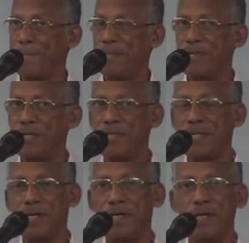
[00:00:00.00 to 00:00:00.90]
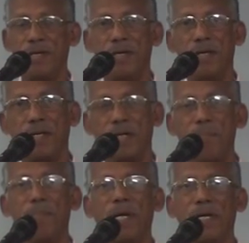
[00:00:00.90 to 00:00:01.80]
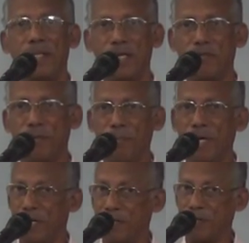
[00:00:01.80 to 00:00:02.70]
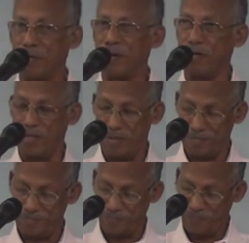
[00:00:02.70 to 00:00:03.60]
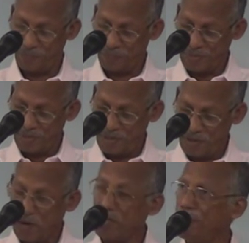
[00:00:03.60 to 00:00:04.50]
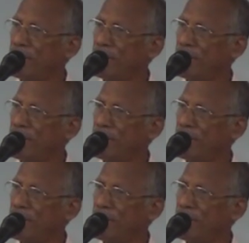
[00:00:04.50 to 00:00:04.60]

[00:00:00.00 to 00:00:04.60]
This is the complaint that we make to God. On the